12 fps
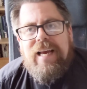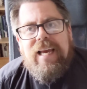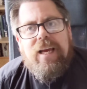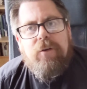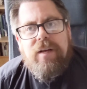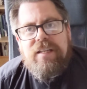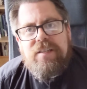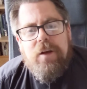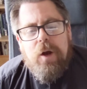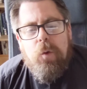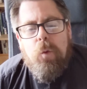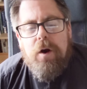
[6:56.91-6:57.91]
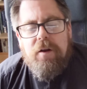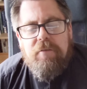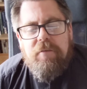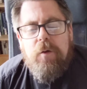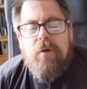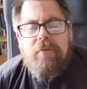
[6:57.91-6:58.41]
Here is what a
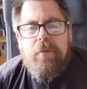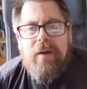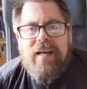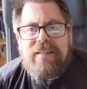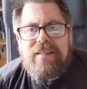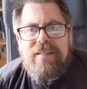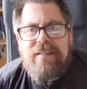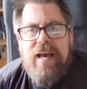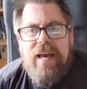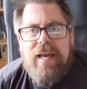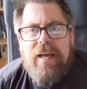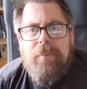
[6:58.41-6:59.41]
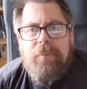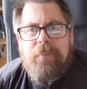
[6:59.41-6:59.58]
few of them had to say.